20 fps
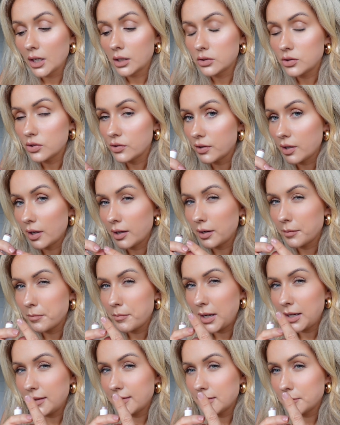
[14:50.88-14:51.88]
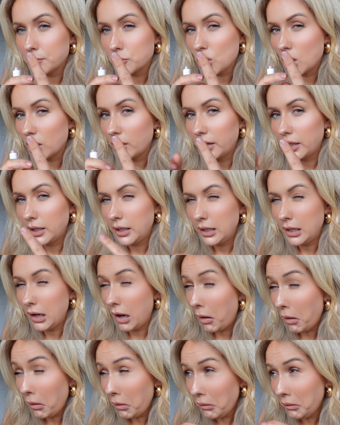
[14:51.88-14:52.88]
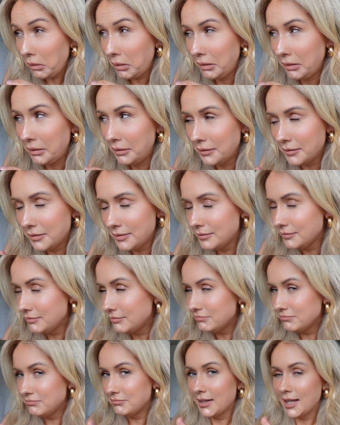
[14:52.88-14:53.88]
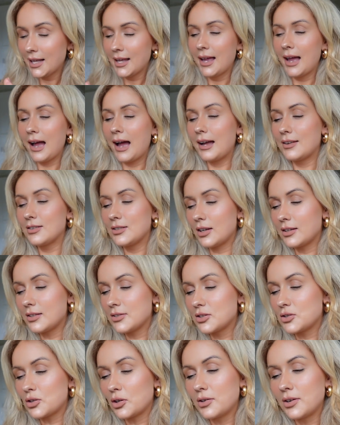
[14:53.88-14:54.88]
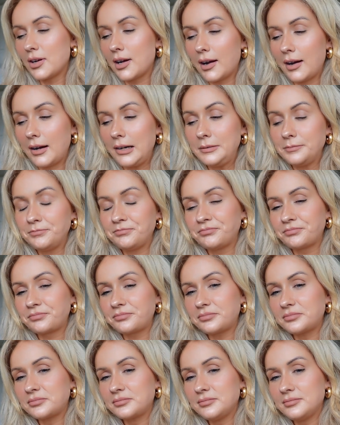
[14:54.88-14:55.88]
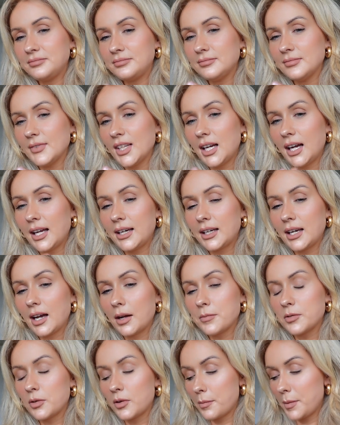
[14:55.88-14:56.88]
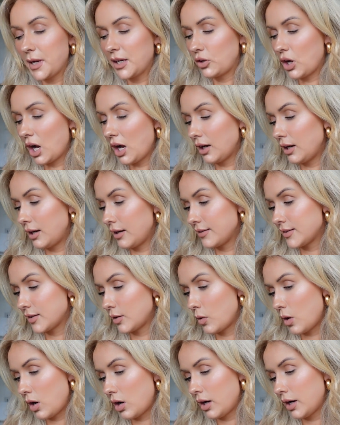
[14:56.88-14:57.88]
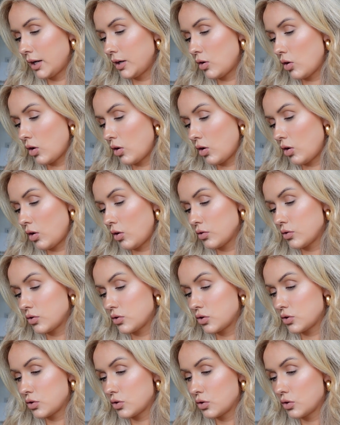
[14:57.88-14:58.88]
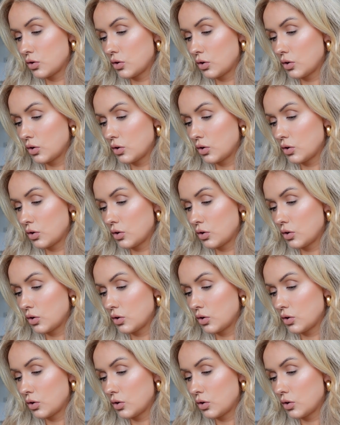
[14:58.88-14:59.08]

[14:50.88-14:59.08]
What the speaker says: just like makes them chunkier and like stronger. and it comes with a bit of colour. So I got,